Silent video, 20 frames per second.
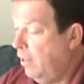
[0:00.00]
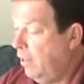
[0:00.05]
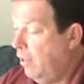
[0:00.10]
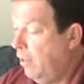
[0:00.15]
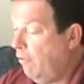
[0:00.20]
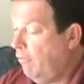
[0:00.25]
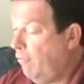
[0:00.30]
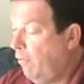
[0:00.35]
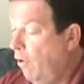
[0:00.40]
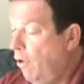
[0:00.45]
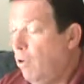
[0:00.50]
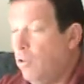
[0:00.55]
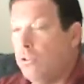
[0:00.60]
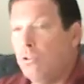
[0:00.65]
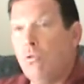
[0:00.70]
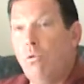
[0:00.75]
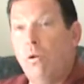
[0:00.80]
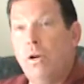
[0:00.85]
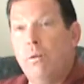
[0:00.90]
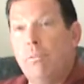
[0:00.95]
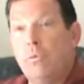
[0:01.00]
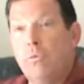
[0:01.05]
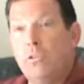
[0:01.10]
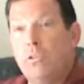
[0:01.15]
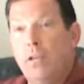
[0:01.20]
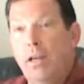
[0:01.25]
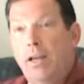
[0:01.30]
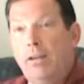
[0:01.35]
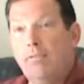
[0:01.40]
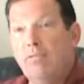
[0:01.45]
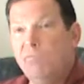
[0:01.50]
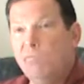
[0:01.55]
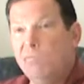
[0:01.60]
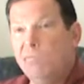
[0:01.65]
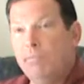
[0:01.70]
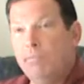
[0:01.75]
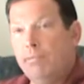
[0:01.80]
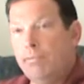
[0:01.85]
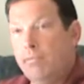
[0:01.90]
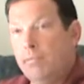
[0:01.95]
It falls 20%.
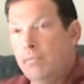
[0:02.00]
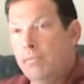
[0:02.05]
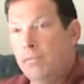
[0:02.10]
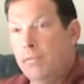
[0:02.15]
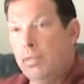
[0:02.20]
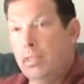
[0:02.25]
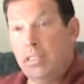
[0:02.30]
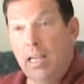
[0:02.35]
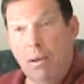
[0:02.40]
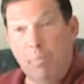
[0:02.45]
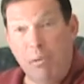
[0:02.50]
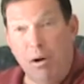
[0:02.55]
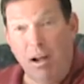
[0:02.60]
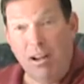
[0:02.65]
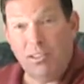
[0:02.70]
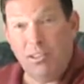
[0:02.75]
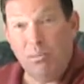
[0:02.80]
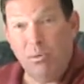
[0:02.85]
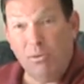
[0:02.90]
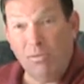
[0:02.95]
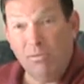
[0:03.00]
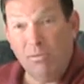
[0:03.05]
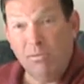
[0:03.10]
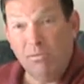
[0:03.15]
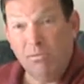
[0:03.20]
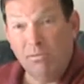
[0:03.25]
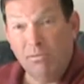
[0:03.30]
Is that possible?